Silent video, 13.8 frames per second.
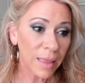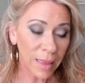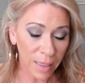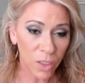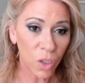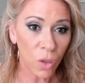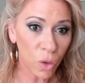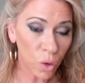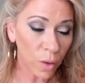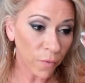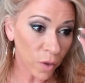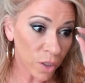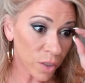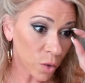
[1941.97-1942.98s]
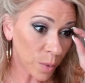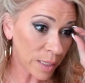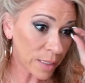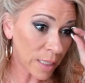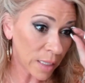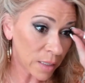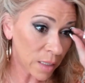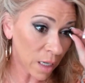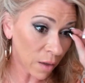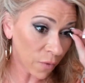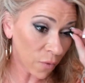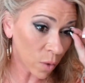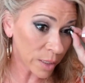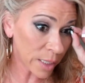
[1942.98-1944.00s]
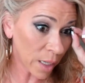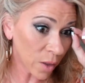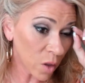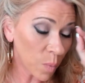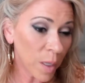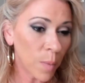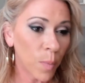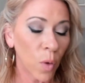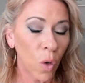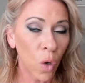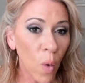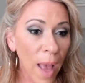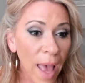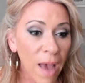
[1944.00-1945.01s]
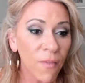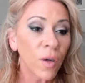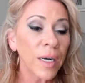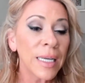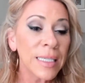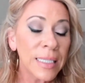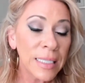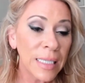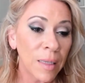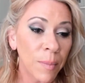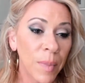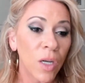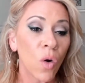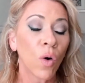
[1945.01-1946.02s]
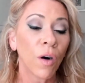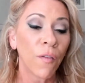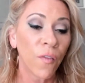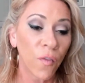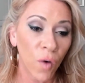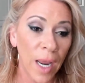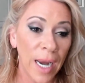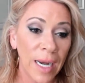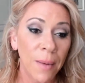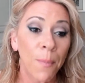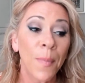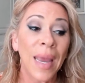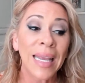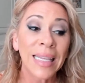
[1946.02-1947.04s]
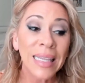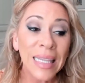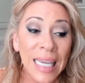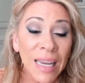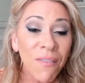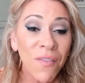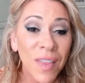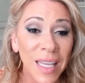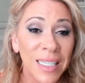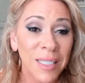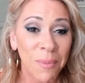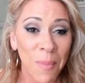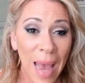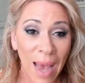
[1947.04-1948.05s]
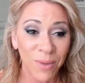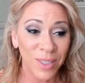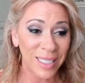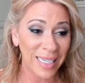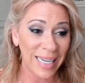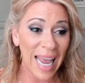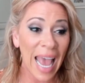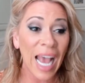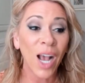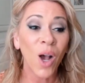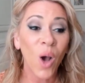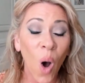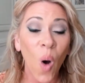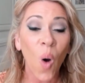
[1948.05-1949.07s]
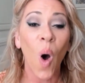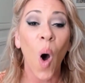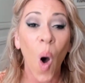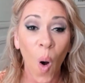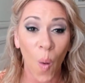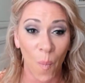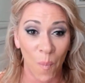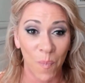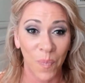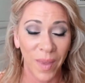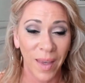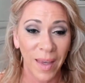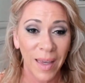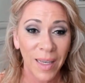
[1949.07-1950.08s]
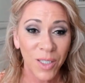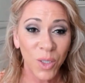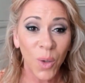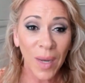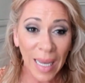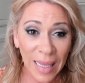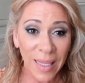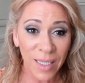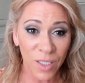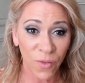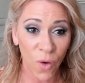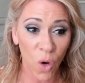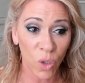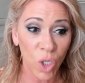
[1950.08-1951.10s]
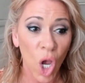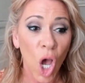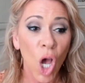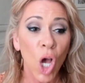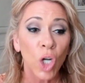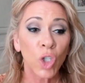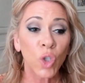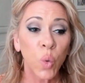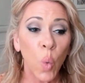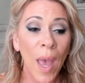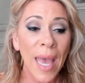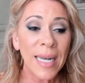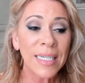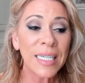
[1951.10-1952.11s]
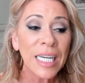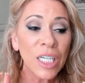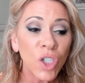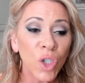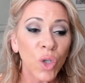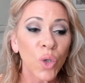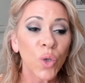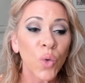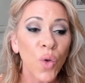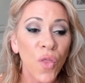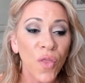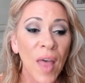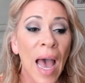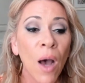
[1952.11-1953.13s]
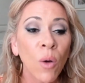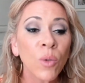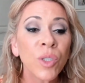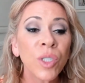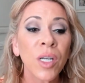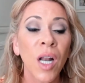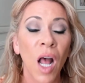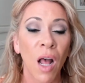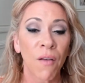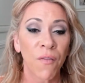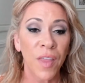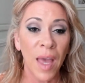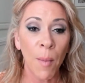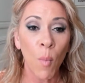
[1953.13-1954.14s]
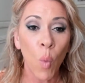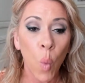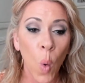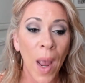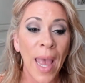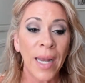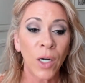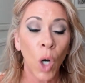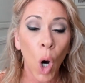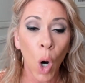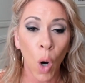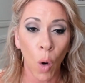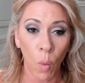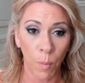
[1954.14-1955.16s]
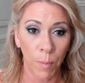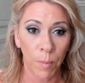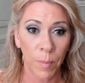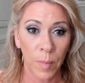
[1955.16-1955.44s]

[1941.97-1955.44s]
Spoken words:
So verse 3 says, therefore, tell the people, whoever is timid or afraid may leave this mountain and go home. So get this, folks, 22,000 of them went home.